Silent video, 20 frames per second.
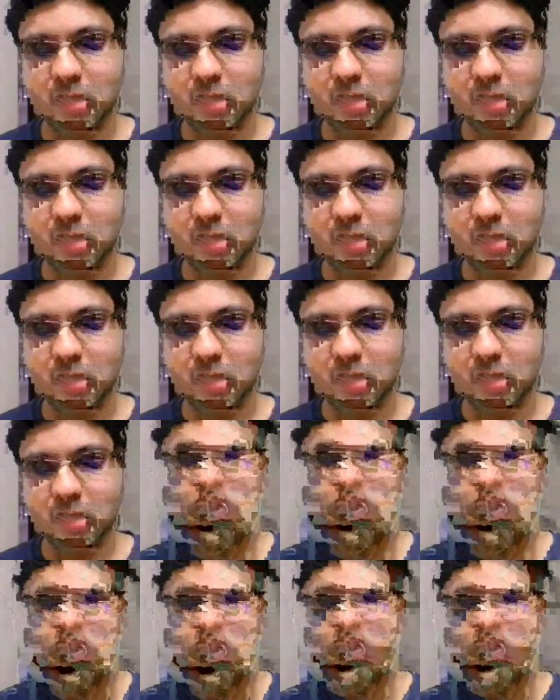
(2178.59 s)
So a lot
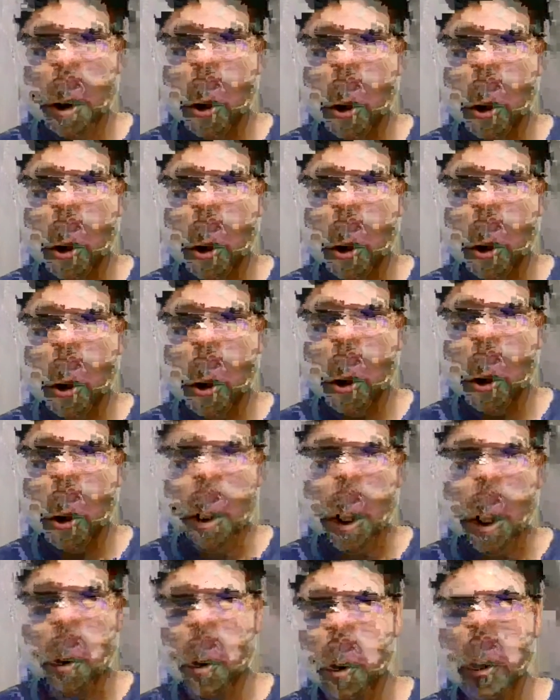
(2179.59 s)
of students
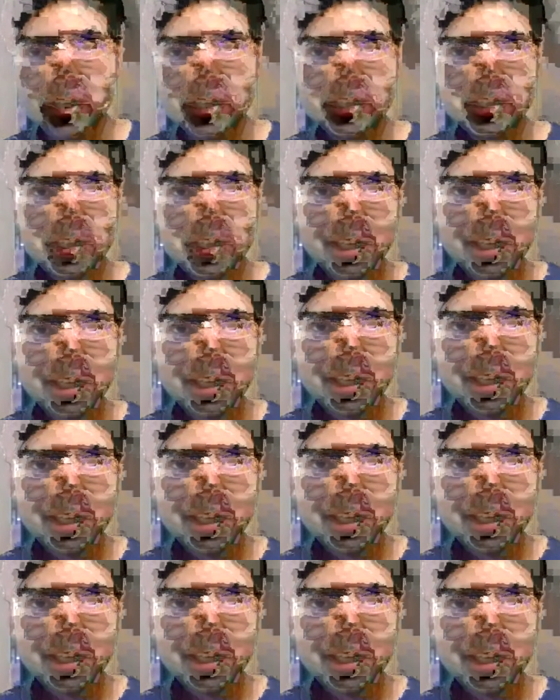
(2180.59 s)
are really seeking